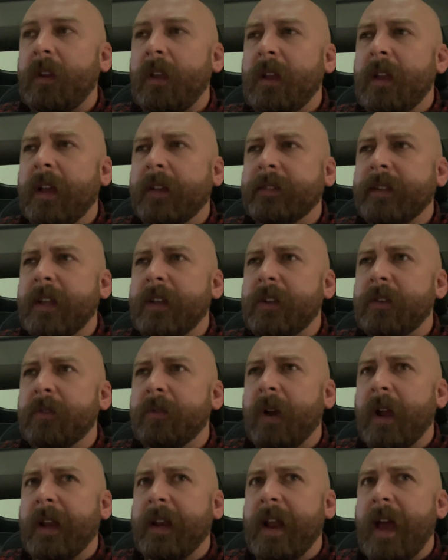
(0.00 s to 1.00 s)
as I do
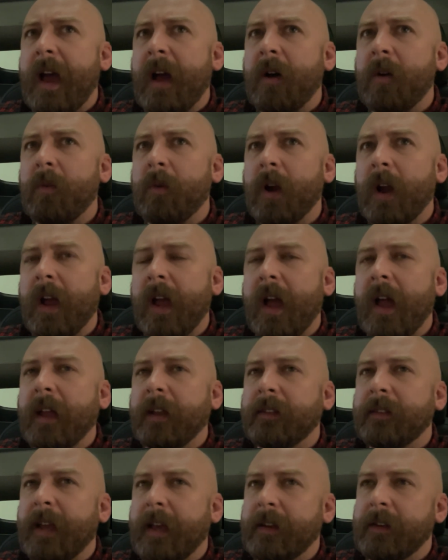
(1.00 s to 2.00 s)
right now, where
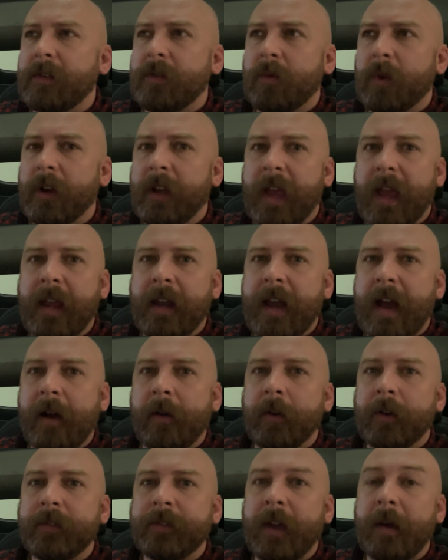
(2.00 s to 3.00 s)
I tend to work 8
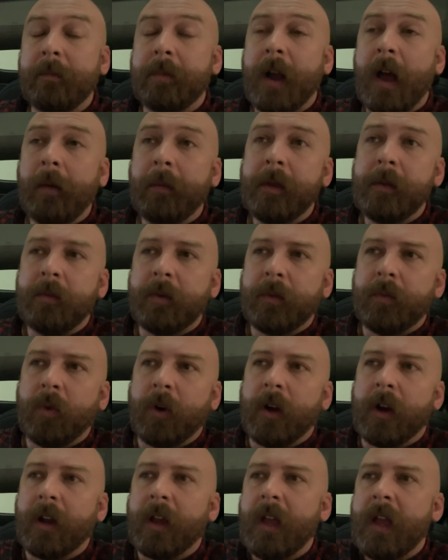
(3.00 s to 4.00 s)
hours. I probably would
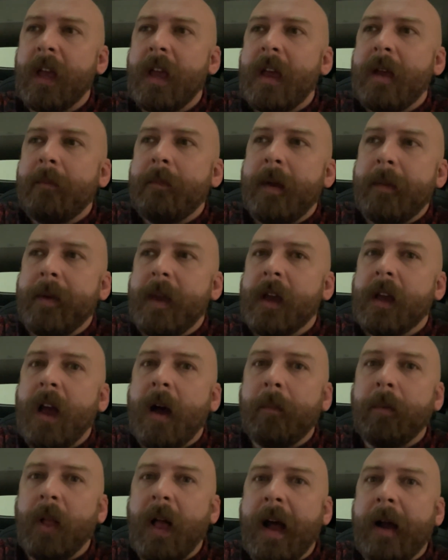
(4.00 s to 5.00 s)
work maybe a
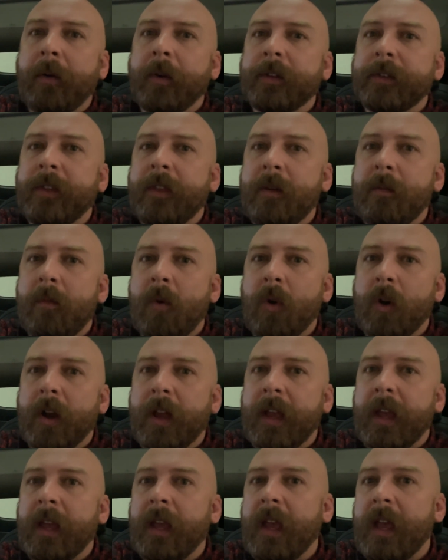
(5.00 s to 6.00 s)
couple hours in the
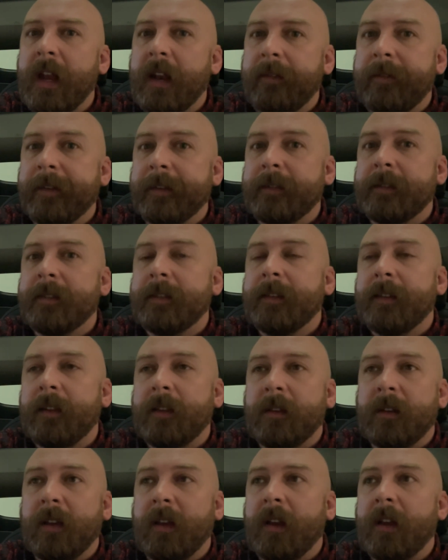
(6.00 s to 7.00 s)
morning, and if it's
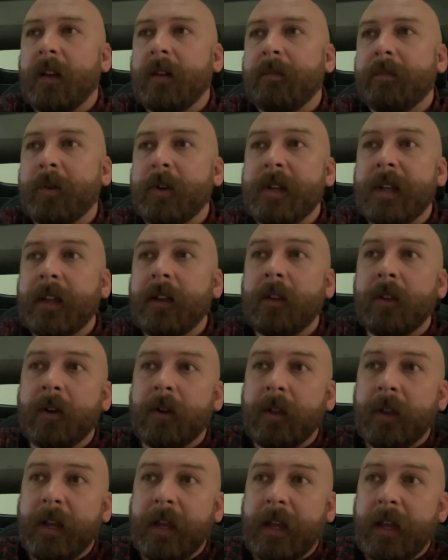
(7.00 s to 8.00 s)

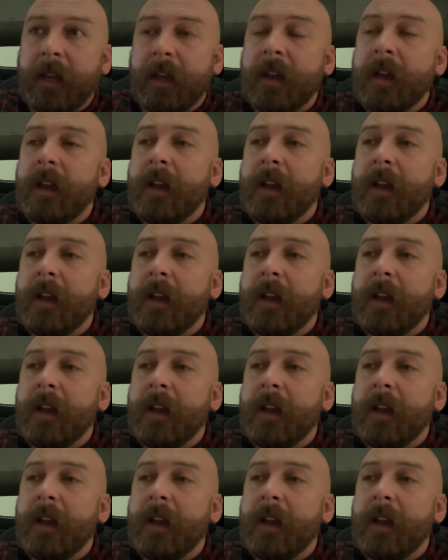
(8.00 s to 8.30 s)
particularly